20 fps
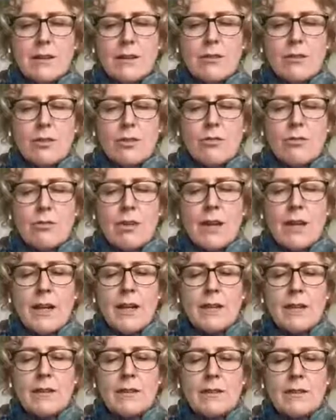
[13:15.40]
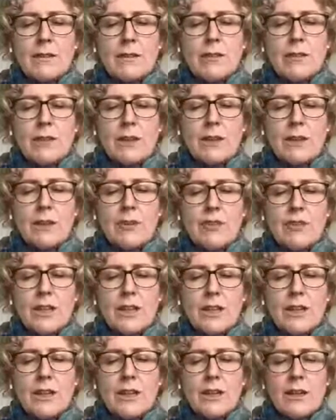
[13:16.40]
to raise your energy
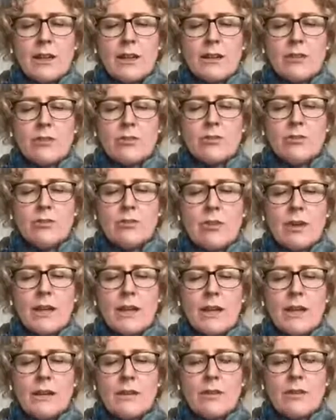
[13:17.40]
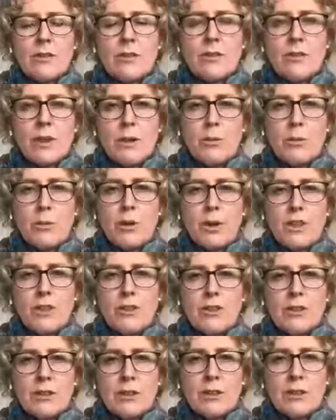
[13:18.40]
here, to raise your
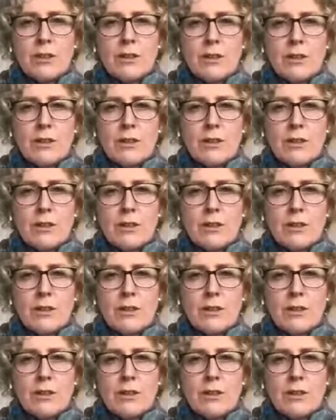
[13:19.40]
vibration.